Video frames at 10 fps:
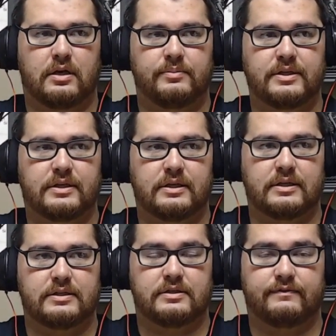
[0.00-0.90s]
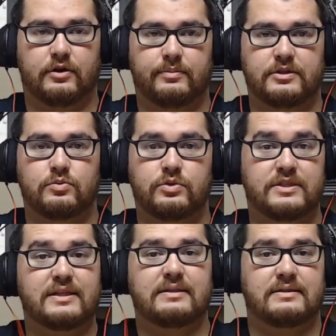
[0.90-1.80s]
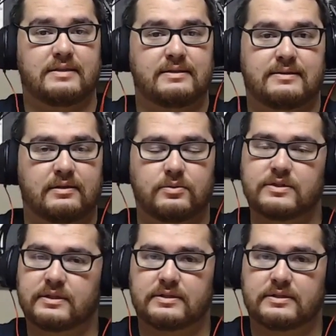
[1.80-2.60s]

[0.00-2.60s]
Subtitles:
Because the verbiage didn't say sequencing